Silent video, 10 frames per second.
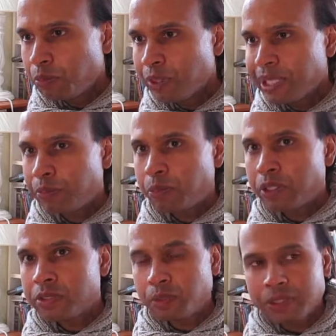What that
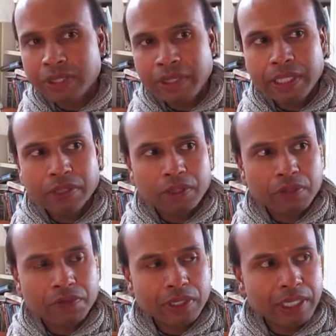was was a thing
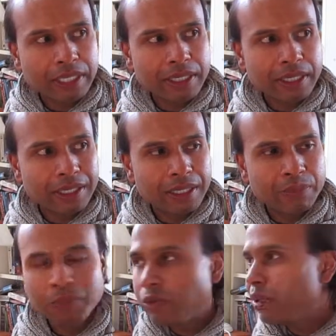of like,
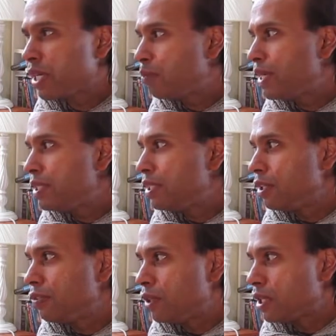I'm not
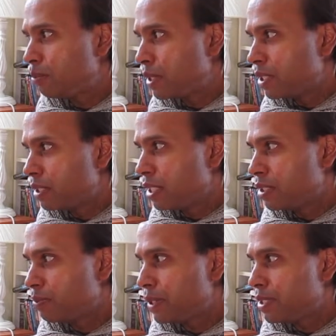recommending the fuck it button,
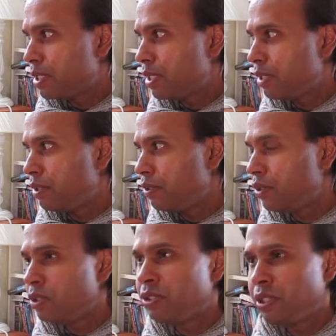that's basically
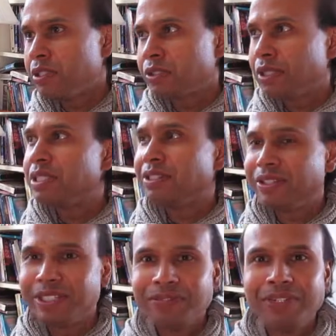
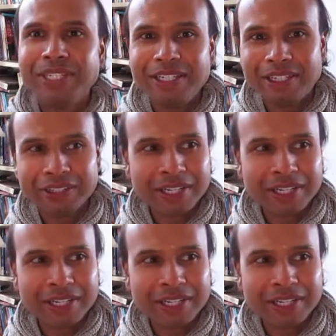this, video.